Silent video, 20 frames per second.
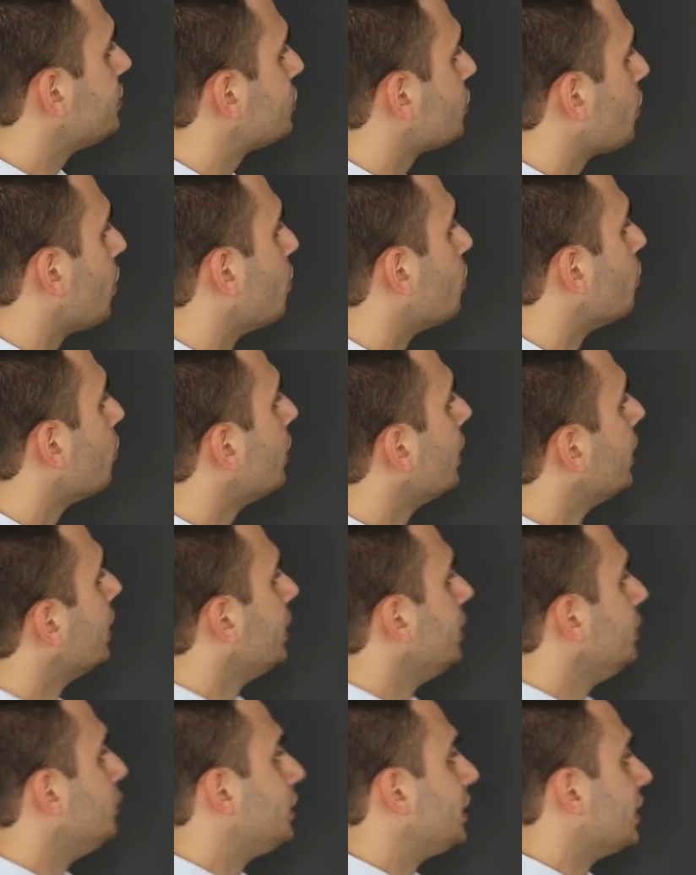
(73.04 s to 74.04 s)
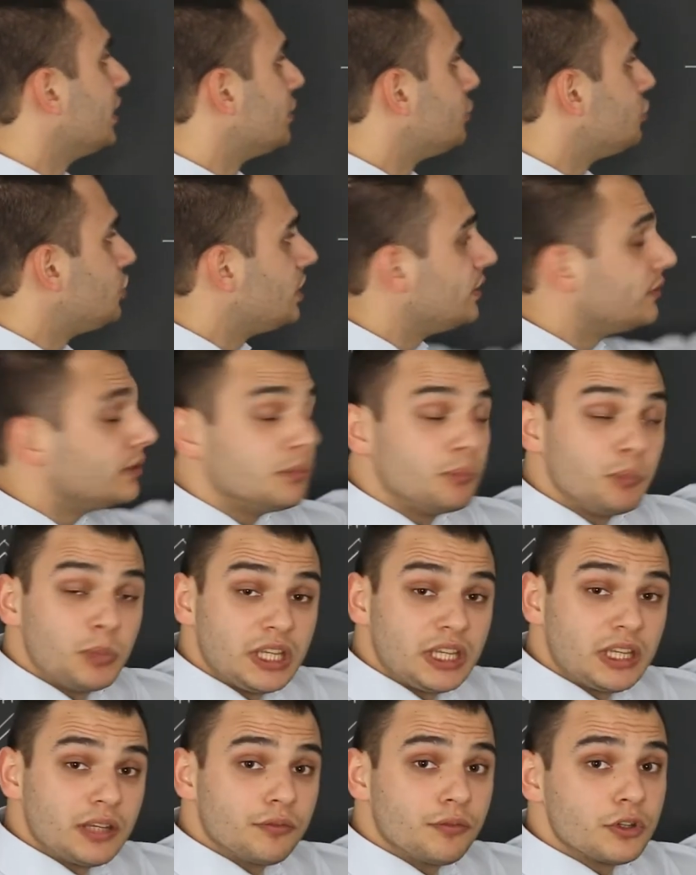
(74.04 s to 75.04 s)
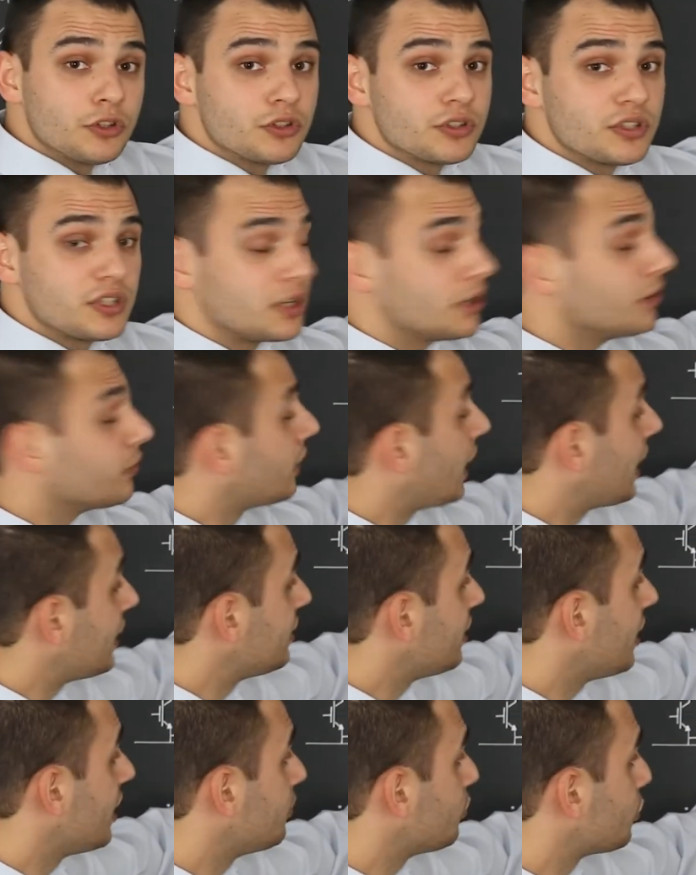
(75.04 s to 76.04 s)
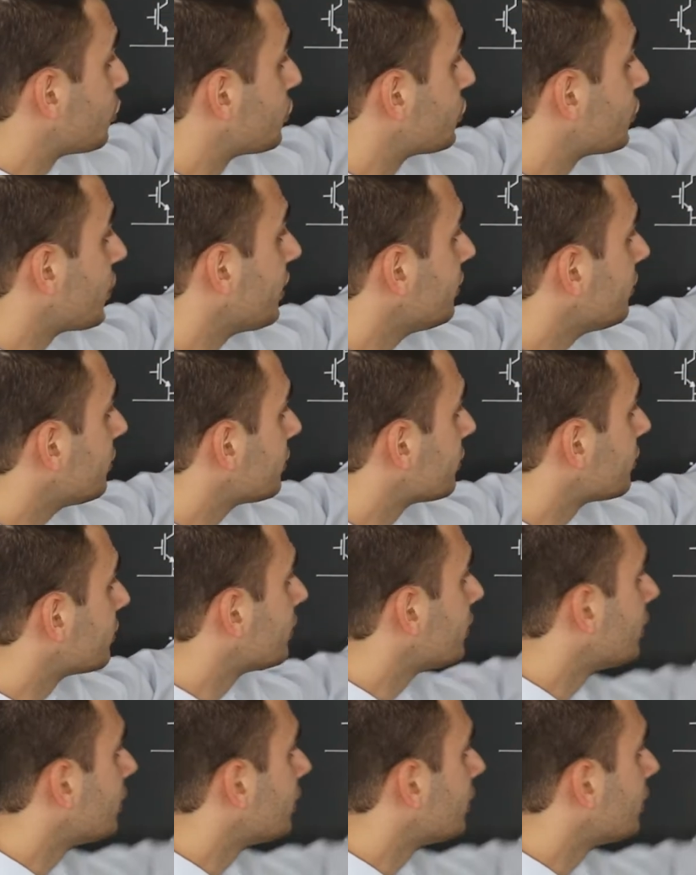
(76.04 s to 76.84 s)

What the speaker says: so you can achieve the peak efficiency of 98%